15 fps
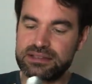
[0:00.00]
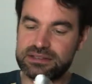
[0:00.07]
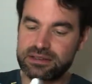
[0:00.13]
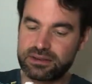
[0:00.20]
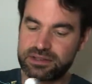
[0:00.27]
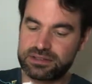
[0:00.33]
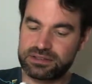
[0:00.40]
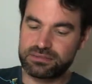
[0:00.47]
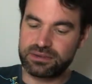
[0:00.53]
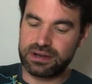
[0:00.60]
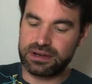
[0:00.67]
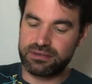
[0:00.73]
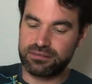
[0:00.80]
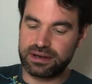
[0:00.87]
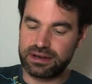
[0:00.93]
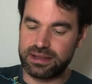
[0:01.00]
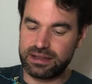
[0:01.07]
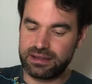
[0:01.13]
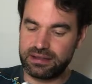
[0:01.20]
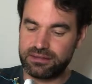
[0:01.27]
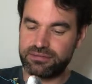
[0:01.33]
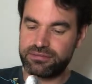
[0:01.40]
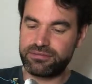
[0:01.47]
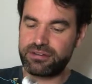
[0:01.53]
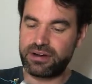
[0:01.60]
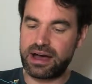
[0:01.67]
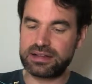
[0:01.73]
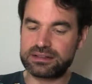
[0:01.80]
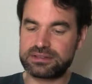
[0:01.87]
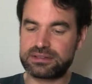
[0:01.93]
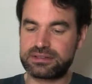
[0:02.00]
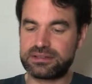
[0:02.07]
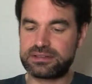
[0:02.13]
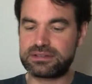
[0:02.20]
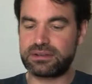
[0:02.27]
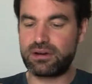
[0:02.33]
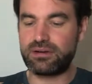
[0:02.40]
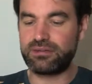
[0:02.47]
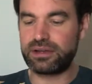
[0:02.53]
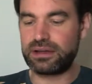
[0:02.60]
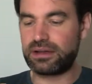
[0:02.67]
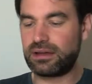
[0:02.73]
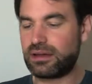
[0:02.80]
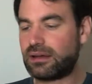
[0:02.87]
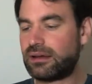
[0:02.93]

so it's really fast dissolving.